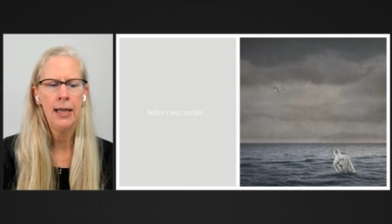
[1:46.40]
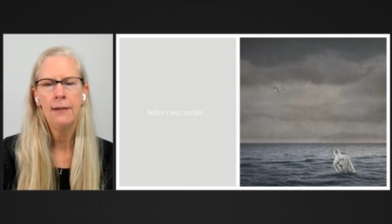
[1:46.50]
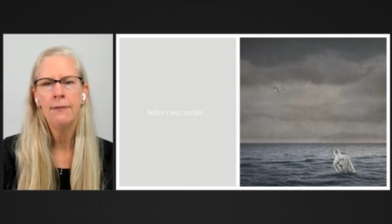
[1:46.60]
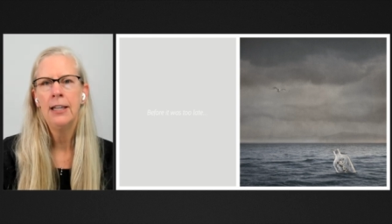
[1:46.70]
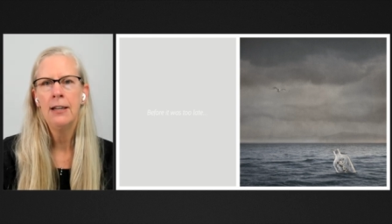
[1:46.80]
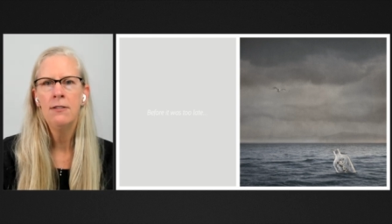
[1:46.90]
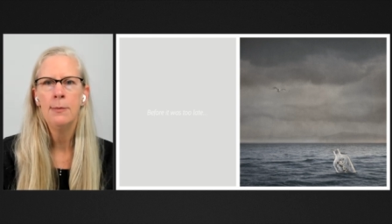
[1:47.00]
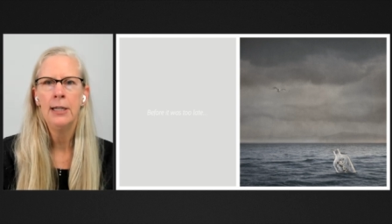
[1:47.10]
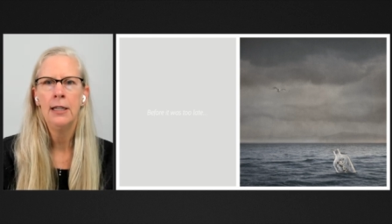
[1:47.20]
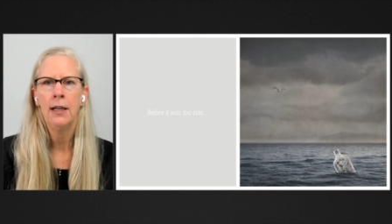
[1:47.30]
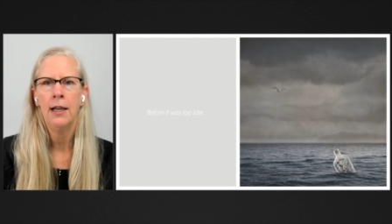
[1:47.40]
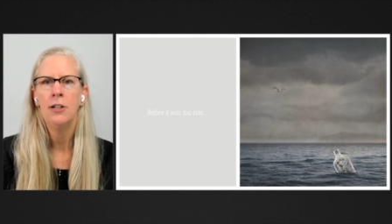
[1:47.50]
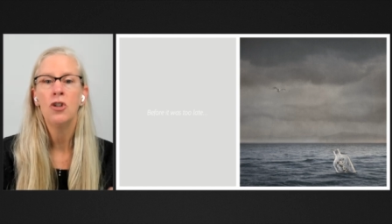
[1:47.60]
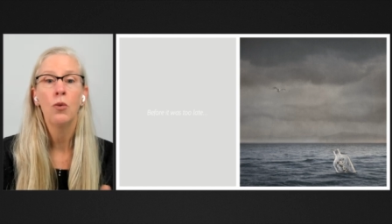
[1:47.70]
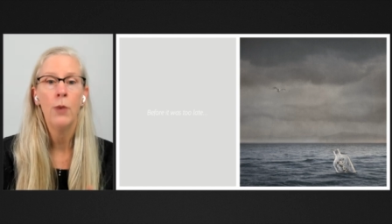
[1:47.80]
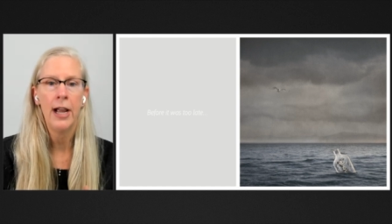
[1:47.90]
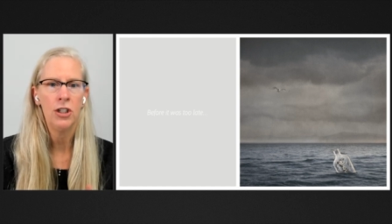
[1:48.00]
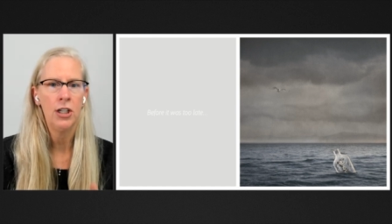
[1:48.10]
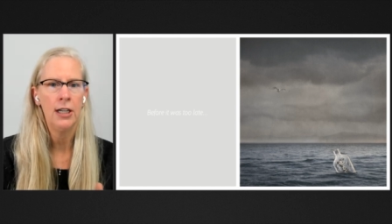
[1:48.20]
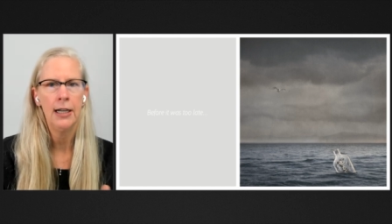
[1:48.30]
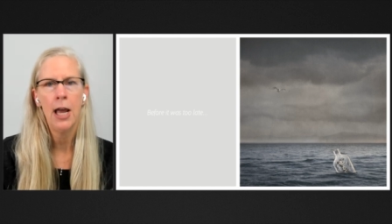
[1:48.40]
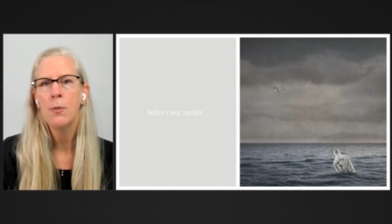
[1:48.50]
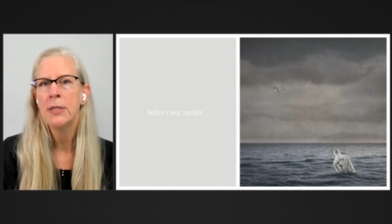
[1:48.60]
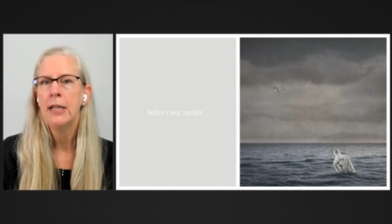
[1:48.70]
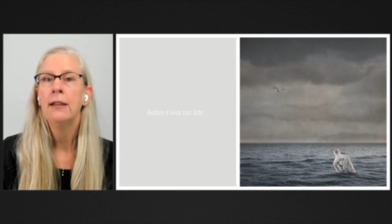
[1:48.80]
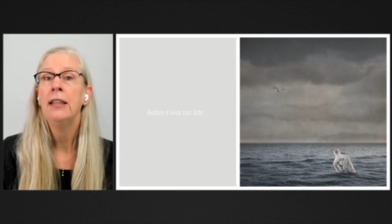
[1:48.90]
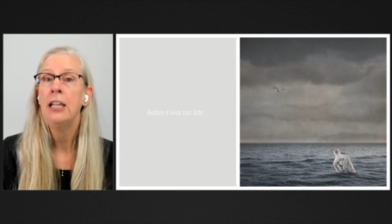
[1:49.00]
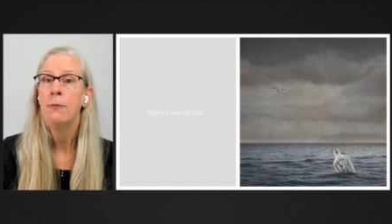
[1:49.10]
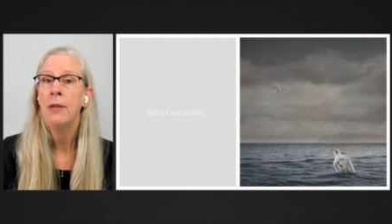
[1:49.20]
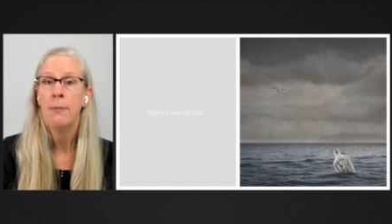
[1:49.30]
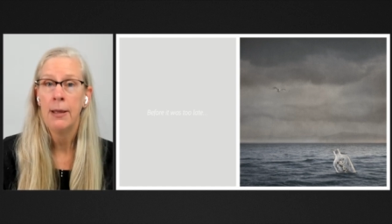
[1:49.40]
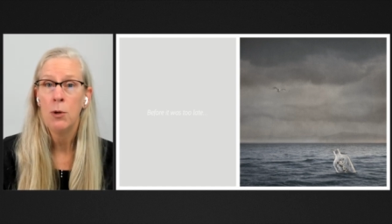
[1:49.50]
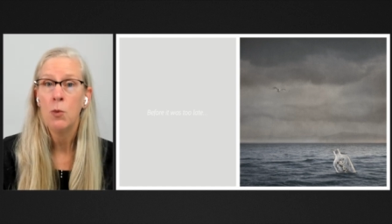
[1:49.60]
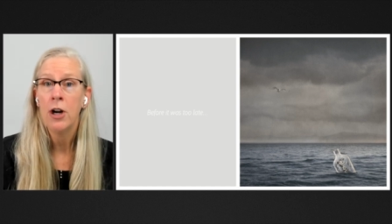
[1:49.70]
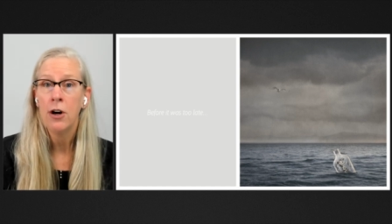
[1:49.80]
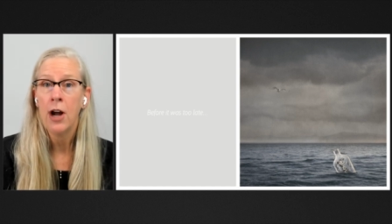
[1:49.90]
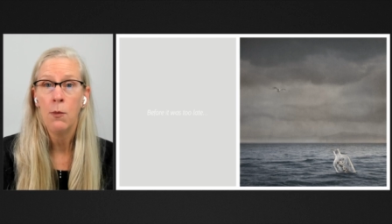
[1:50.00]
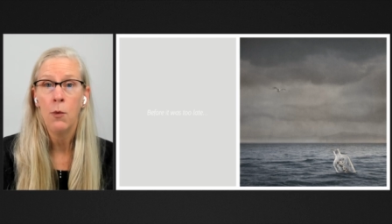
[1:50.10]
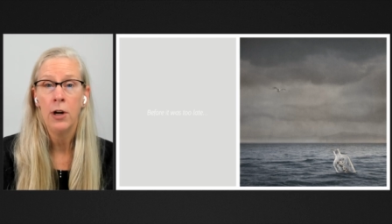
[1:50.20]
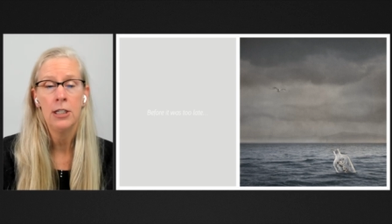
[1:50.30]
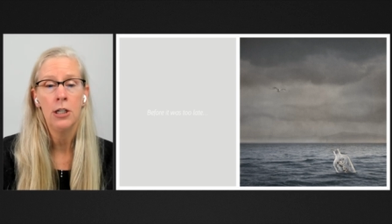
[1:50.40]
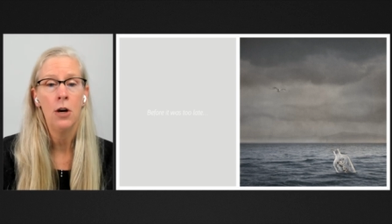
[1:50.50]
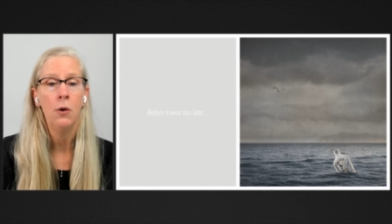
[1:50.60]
It kind of gives me a direction. It helps lead me maybe where I want to go.